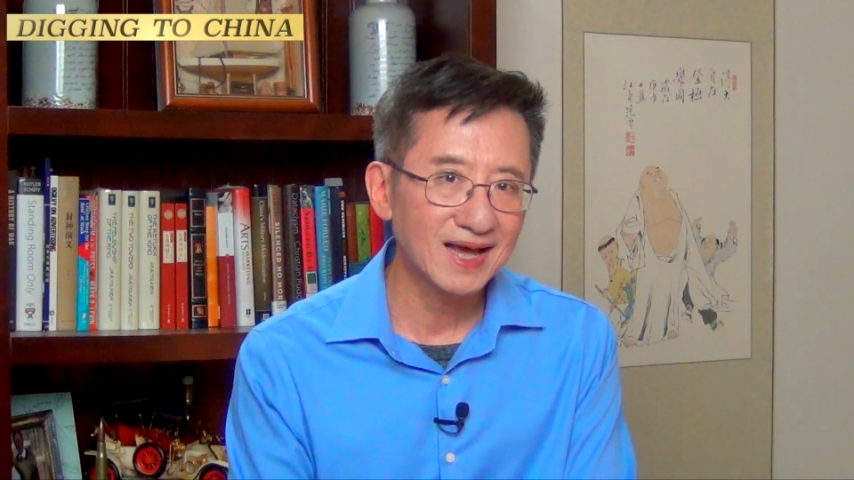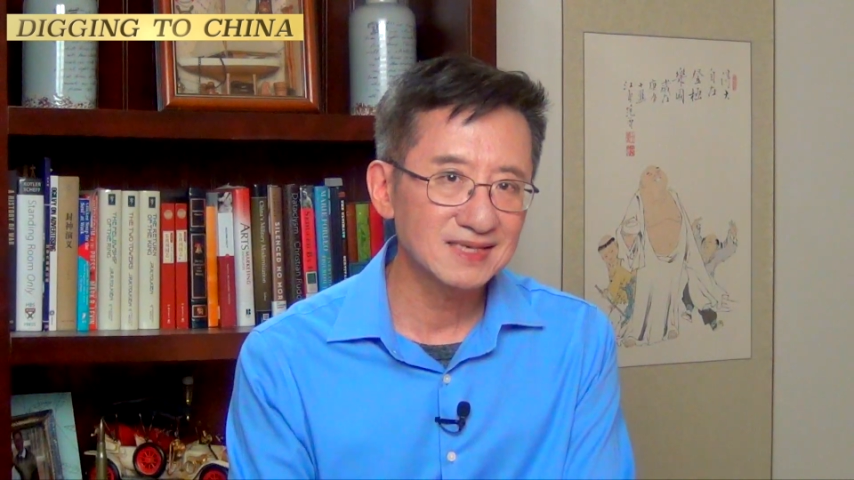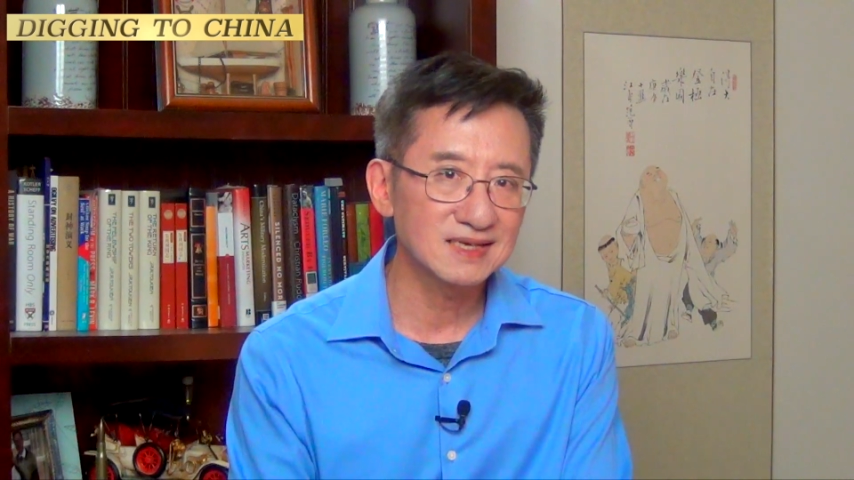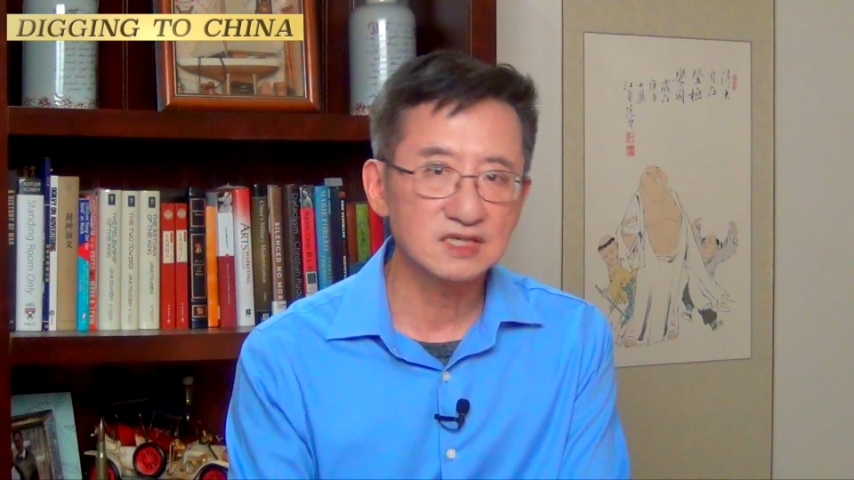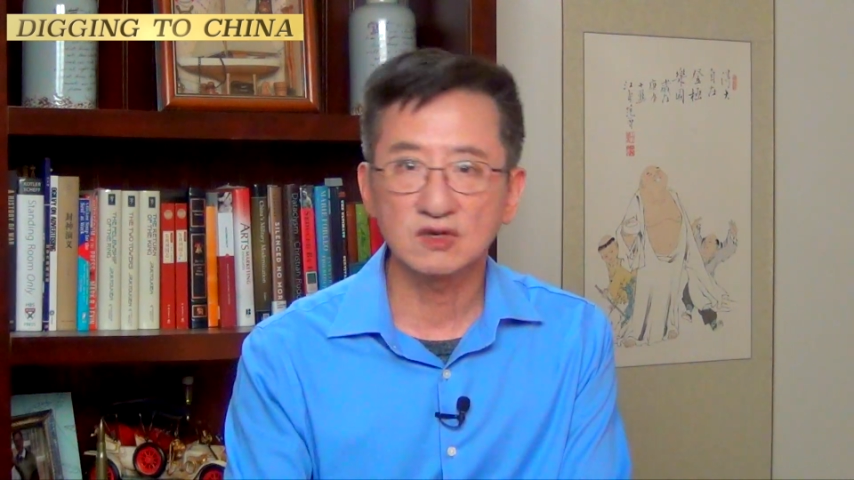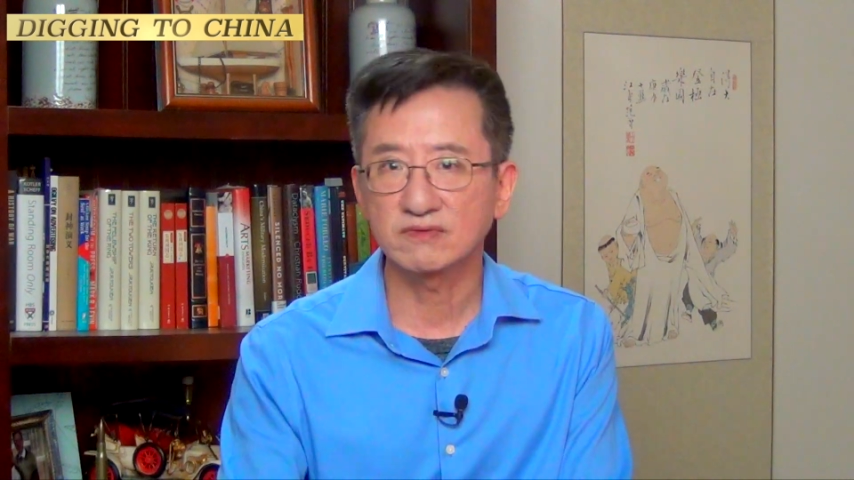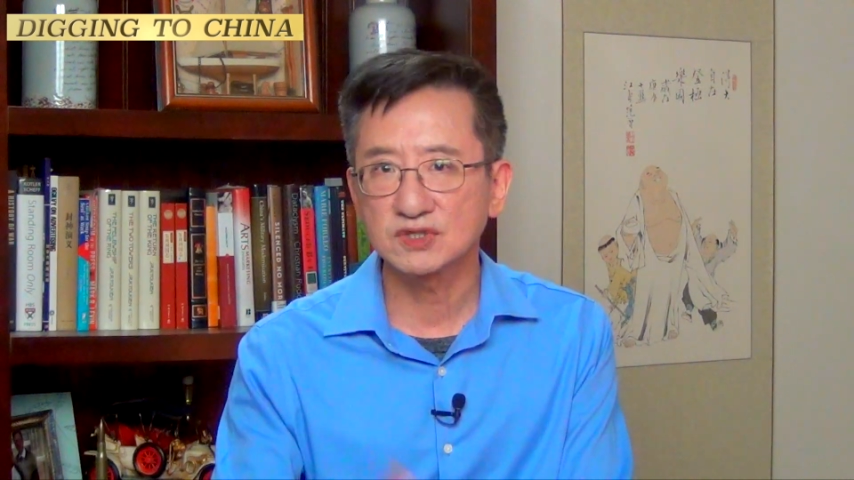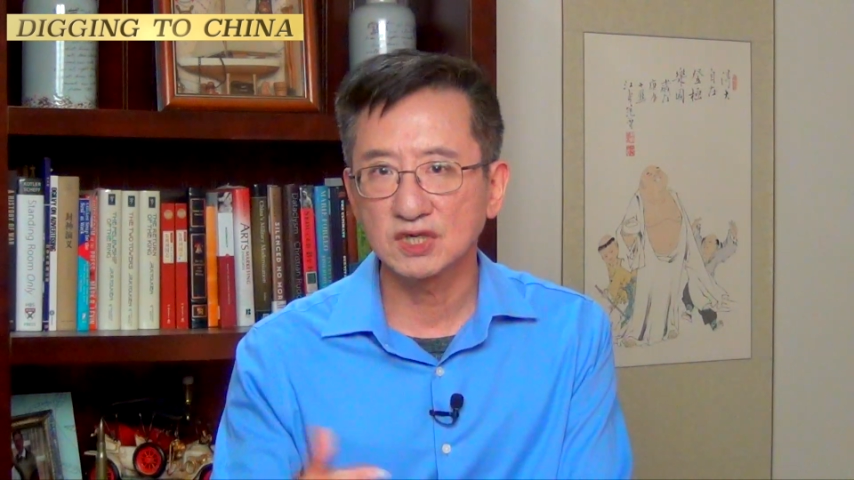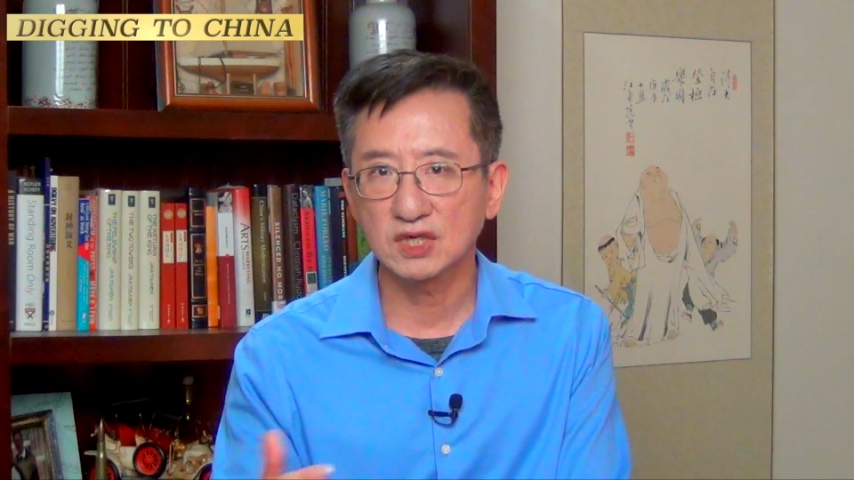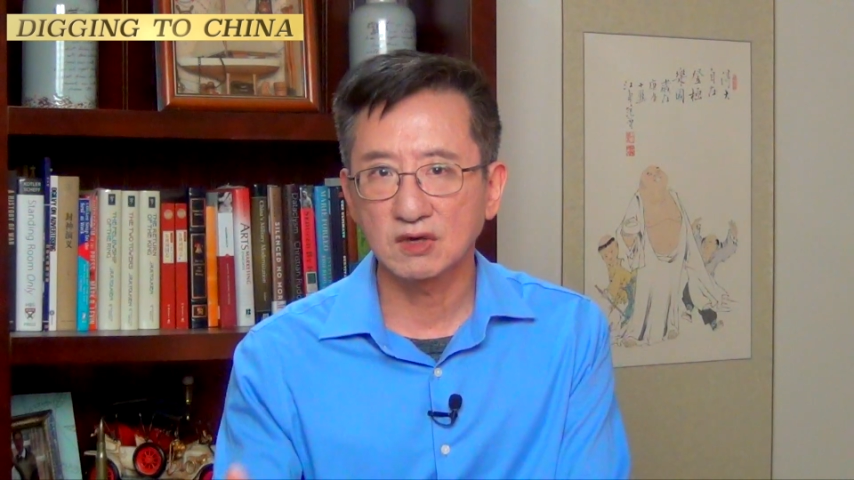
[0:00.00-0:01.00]
assets of
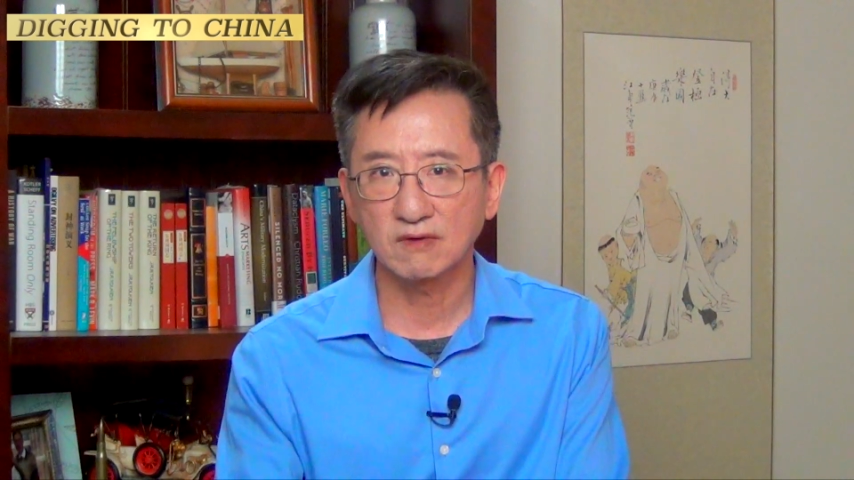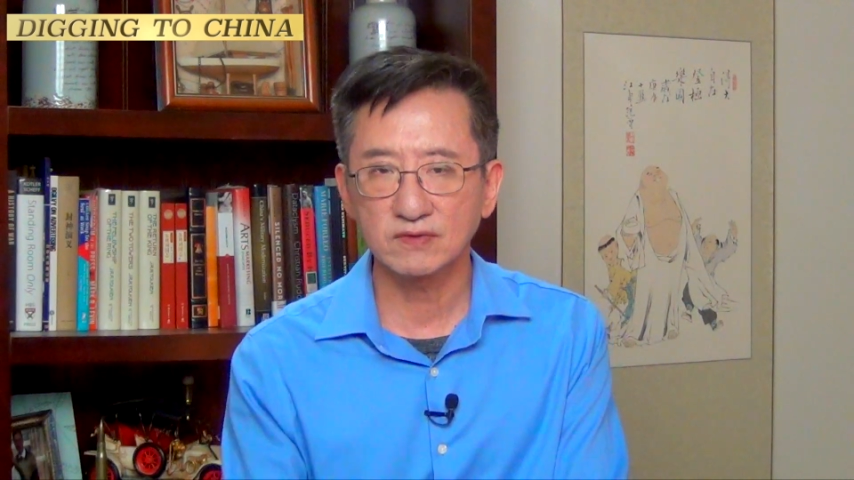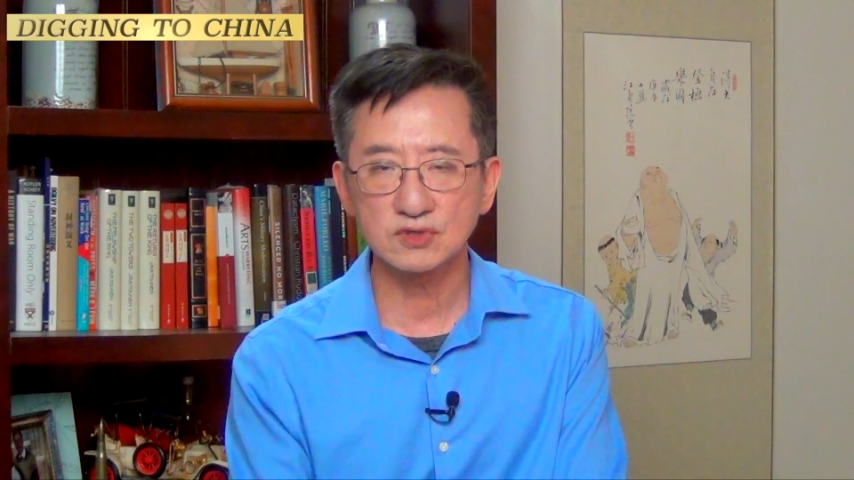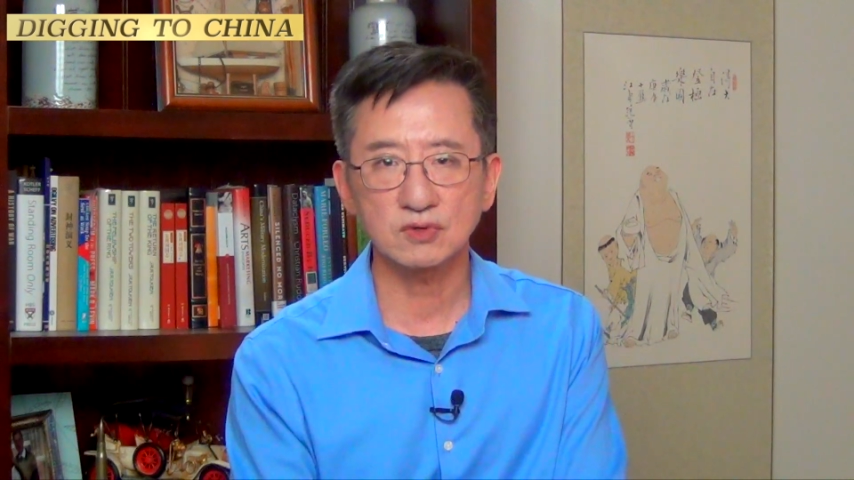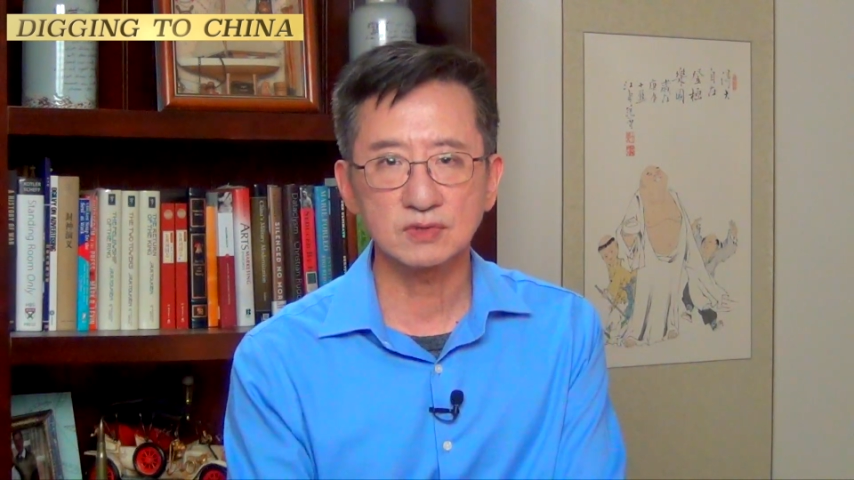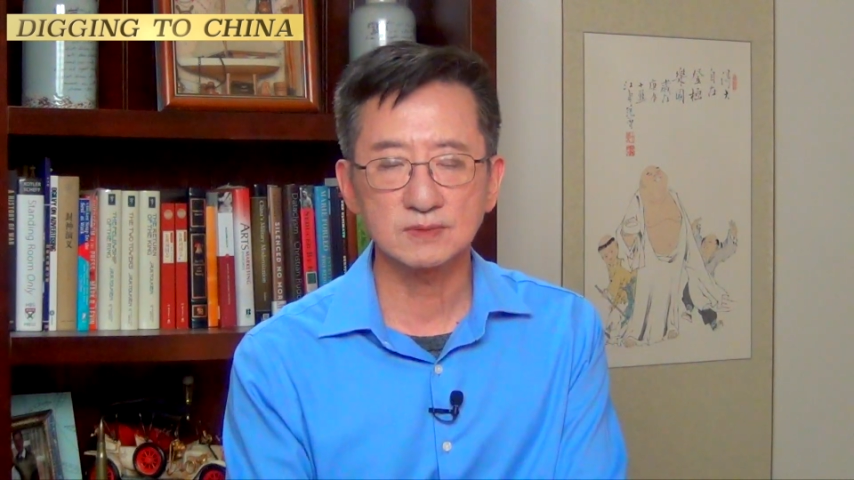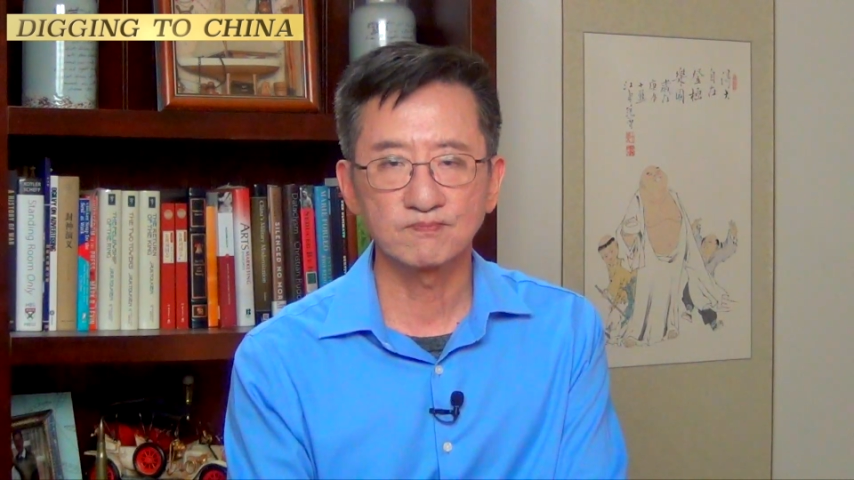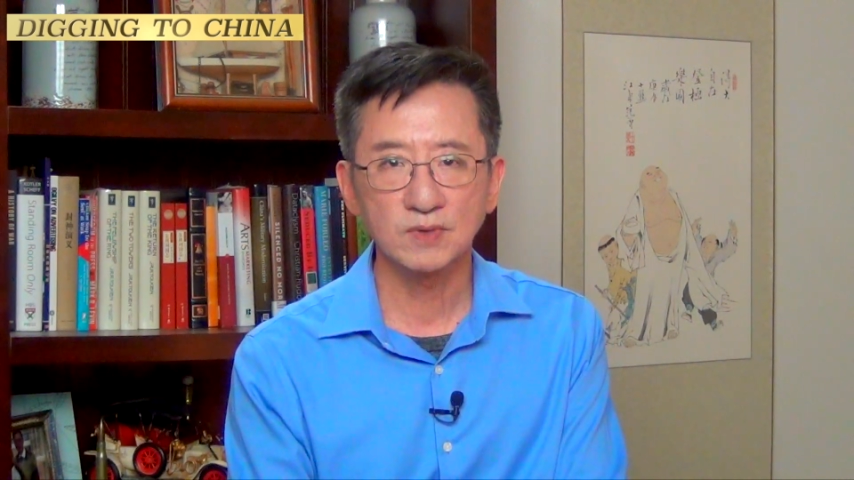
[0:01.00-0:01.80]
senior officials.